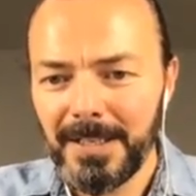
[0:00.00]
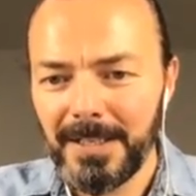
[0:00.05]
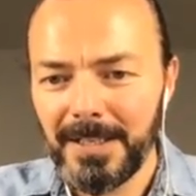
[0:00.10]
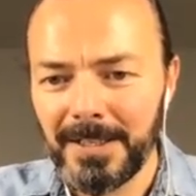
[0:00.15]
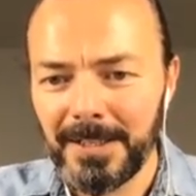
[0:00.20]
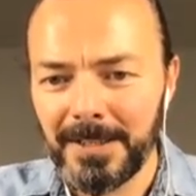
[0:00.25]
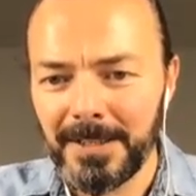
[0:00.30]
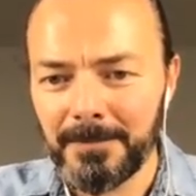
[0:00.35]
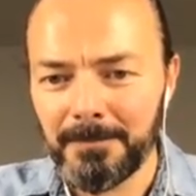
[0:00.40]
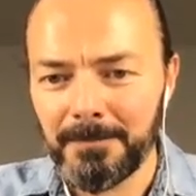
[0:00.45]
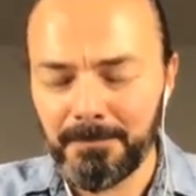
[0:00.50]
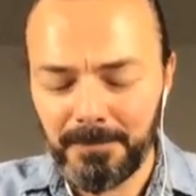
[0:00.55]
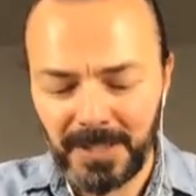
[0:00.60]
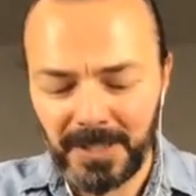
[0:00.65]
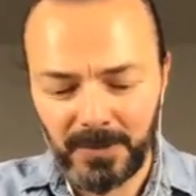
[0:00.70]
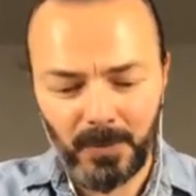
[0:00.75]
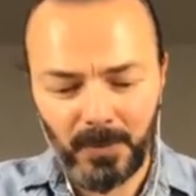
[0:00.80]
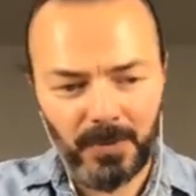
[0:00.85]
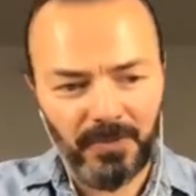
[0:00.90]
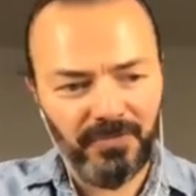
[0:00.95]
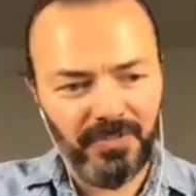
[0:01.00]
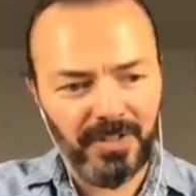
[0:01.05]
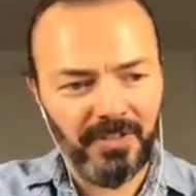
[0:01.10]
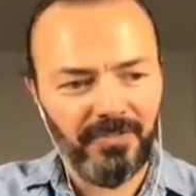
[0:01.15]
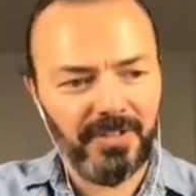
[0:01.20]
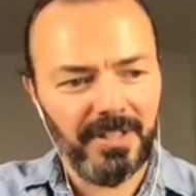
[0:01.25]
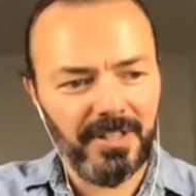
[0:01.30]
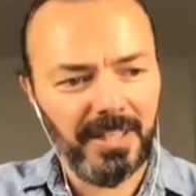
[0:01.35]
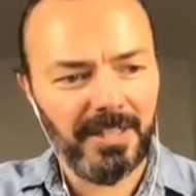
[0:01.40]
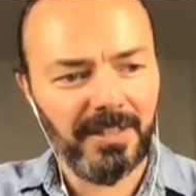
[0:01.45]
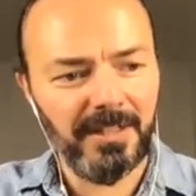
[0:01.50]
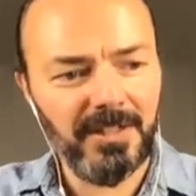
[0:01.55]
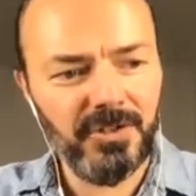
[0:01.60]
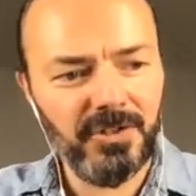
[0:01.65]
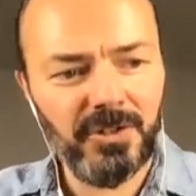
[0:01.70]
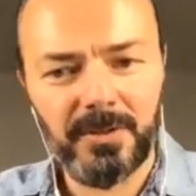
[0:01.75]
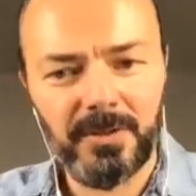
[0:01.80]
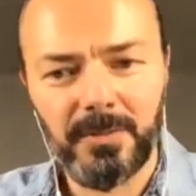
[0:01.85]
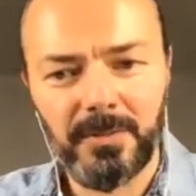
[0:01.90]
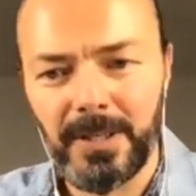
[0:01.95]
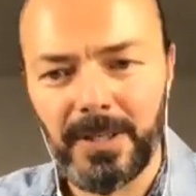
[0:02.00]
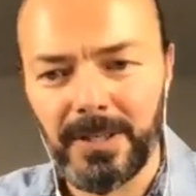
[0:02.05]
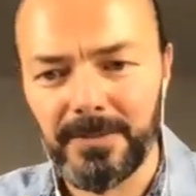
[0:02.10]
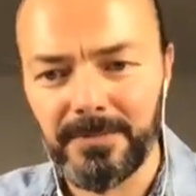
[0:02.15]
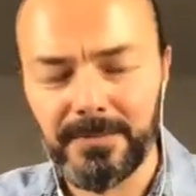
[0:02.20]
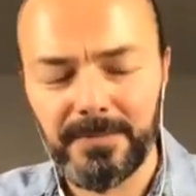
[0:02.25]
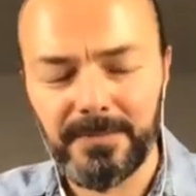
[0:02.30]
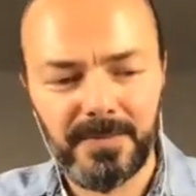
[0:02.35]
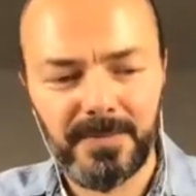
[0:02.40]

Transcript: um, but if, if, you take a digital pen,